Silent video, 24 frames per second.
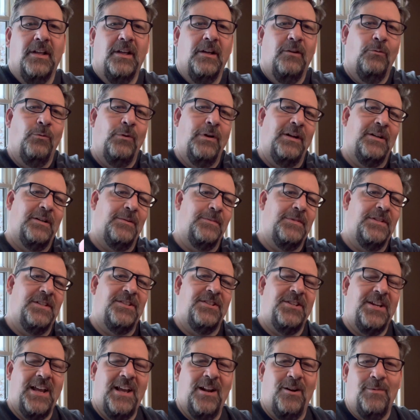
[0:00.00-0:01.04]
Welcome to
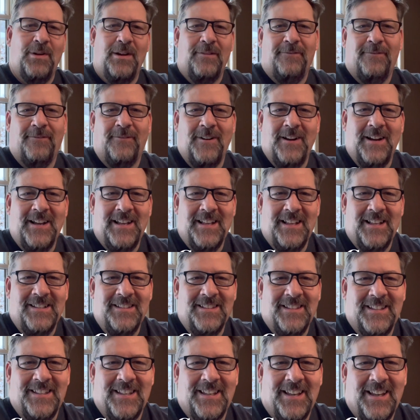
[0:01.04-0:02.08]
the channel, my
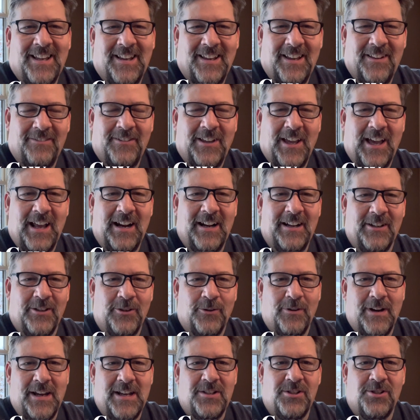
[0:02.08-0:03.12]
friends. I've got a
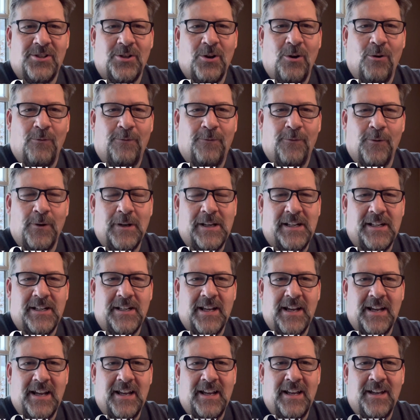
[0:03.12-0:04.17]
great show for you
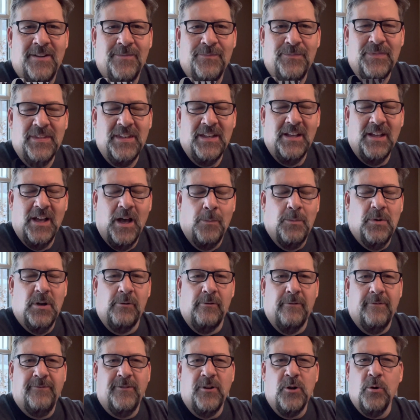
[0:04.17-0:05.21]
today. I'm going
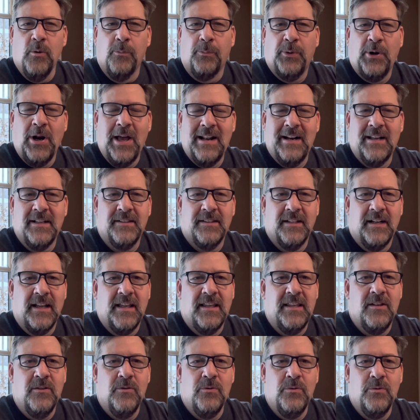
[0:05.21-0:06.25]
to review a product that I
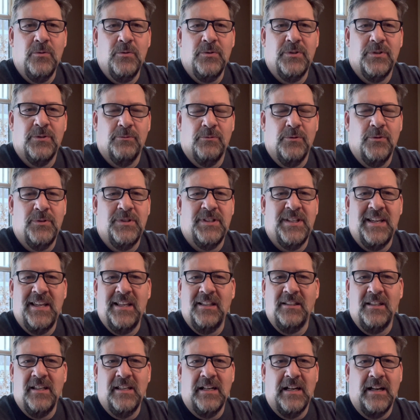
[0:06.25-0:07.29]
use
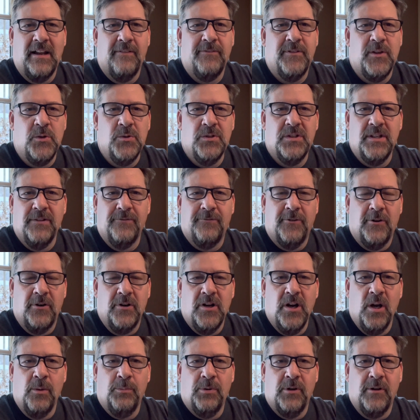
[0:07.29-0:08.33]
routinely and I've used it for a
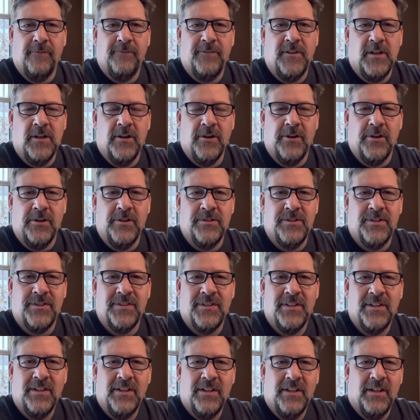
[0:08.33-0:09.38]
number of
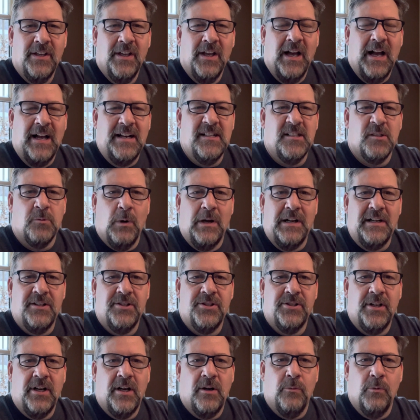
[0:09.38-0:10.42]
years. I just wanted to
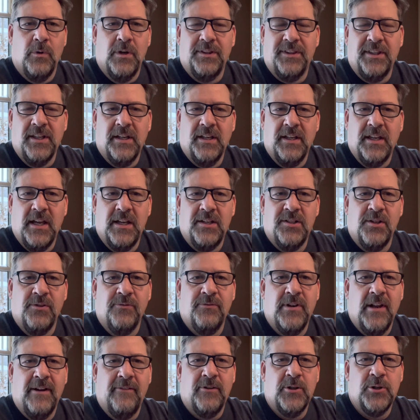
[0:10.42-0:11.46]
share it with you in case
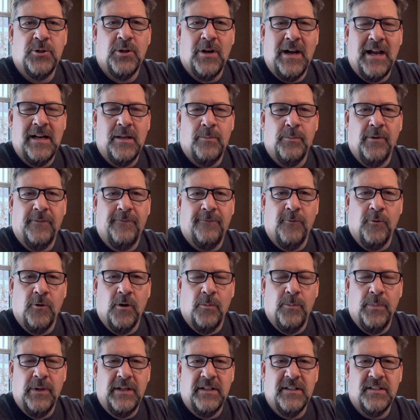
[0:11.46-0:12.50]
you've never tried it
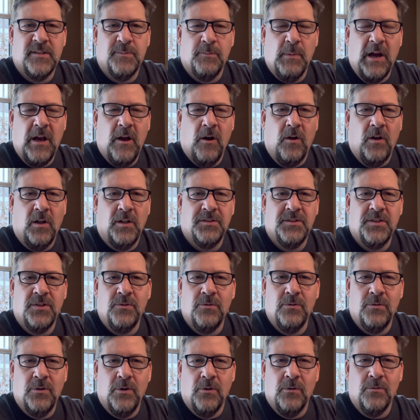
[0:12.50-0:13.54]
before, but it's my
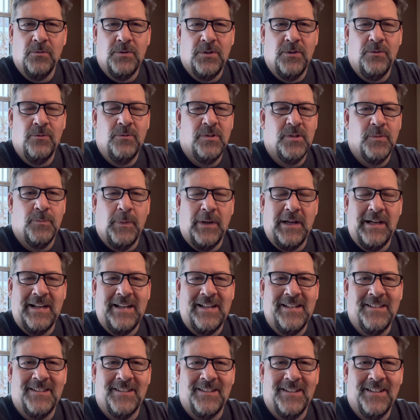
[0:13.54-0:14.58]
all-to go-to
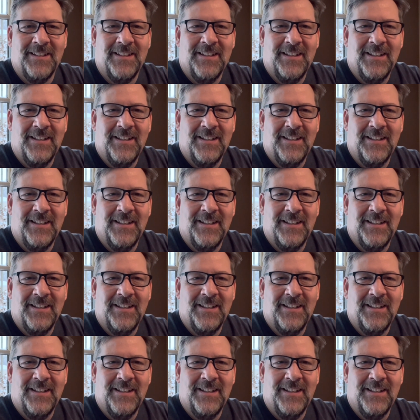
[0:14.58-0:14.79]
spice